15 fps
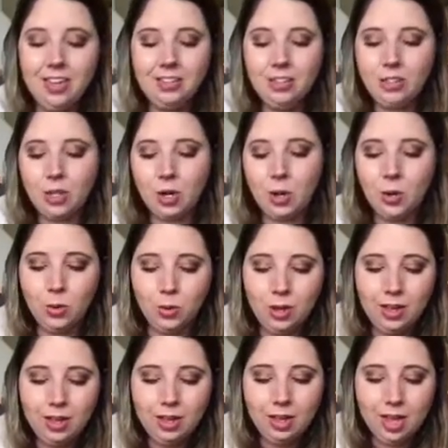So
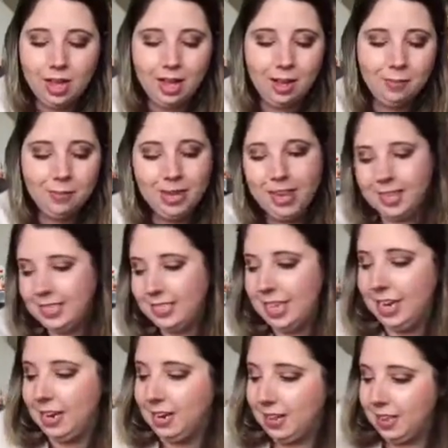like I
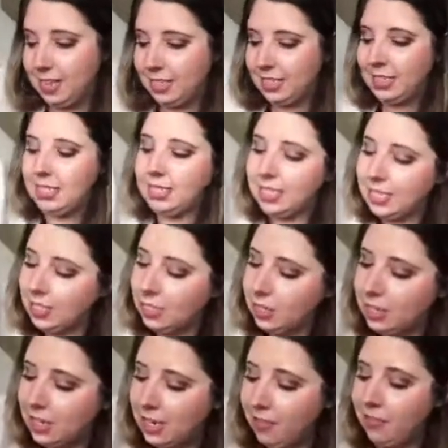said, this
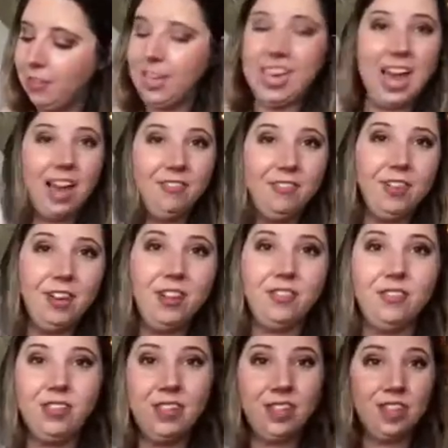is definitely an
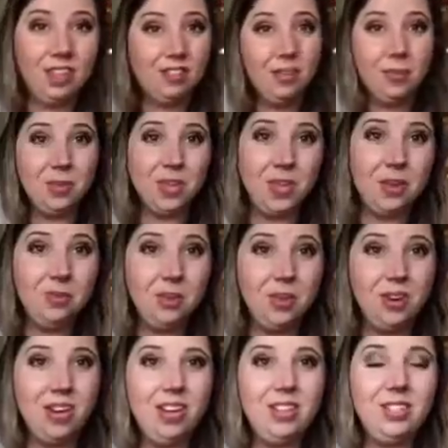effort from the
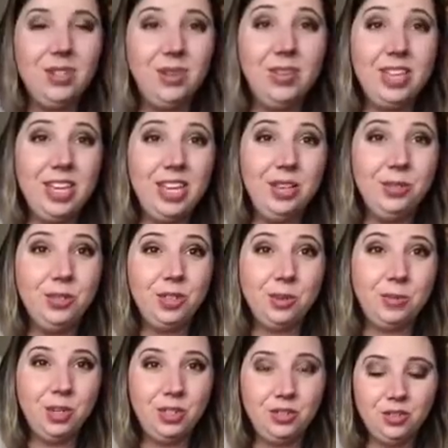community. So thank you so
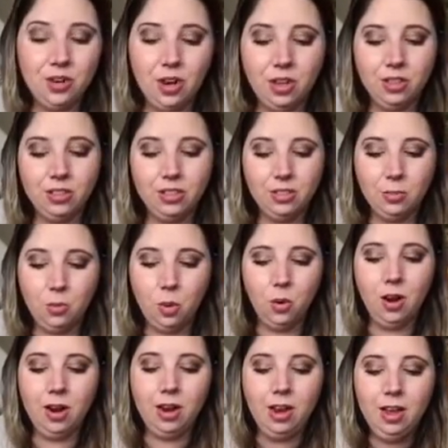much for all the
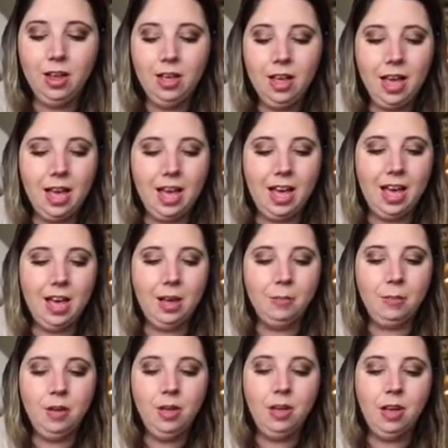support
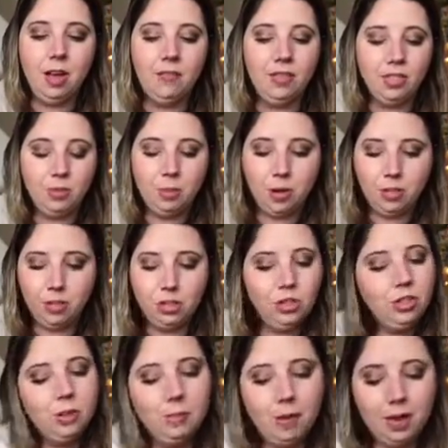of the
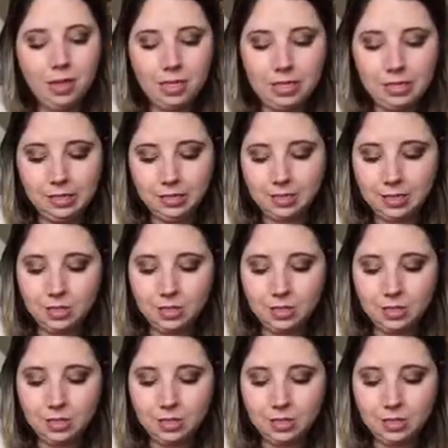sponsorship boxes.